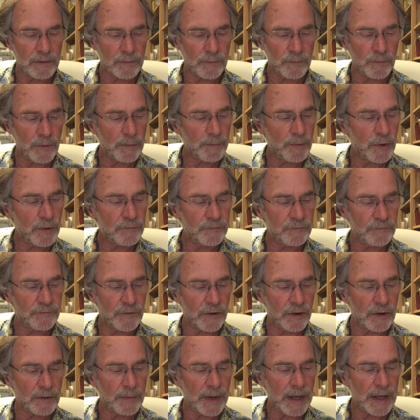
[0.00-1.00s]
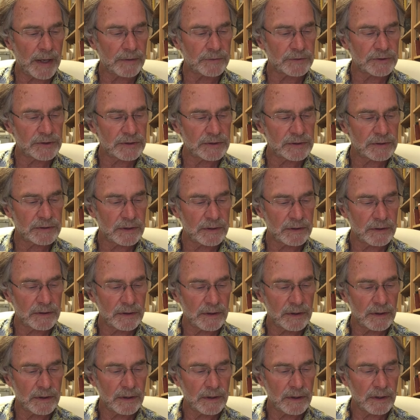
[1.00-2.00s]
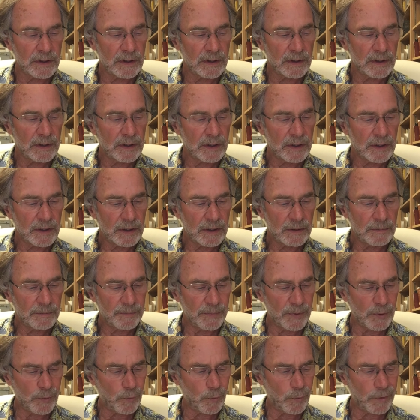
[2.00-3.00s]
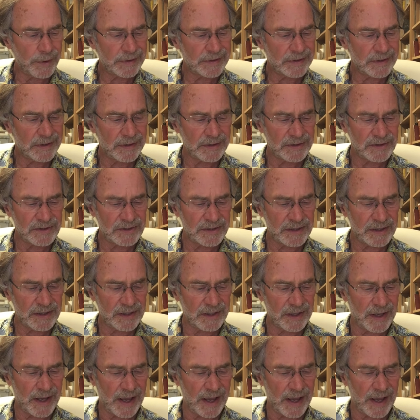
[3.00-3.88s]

remote farmhouse. But what does she